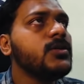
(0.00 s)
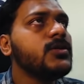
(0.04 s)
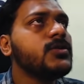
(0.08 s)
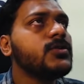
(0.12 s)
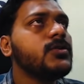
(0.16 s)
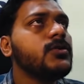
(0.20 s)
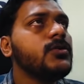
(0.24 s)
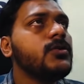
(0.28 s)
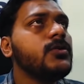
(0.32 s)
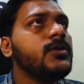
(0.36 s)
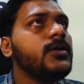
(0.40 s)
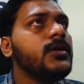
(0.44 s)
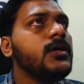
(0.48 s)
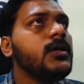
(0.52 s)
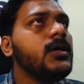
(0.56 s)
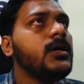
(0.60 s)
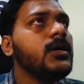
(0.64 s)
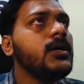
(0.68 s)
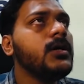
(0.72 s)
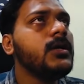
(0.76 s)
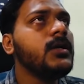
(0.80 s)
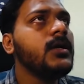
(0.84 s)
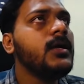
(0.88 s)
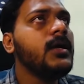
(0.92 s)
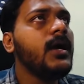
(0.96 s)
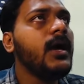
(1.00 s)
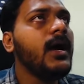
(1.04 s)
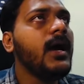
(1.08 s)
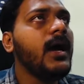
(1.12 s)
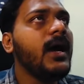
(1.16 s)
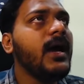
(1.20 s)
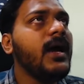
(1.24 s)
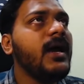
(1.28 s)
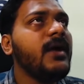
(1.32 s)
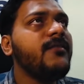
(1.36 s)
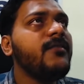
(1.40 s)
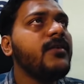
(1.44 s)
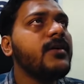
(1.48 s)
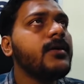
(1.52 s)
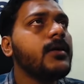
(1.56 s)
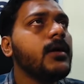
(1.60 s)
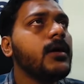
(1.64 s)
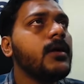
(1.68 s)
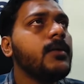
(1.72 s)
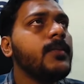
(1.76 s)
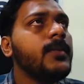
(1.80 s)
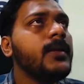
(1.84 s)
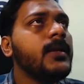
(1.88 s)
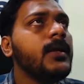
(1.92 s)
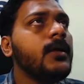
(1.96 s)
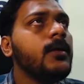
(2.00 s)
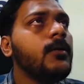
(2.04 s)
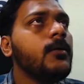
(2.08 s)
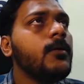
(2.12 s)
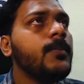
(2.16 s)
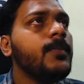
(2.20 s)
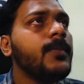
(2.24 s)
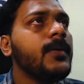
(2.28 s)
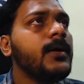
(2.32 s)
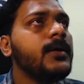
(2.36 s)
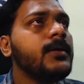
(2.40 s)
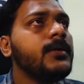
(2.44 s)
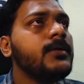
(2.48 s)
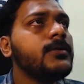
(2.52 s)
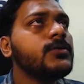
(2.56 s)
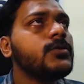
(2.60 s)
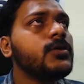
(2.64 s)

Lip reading: So here I have a terminal open.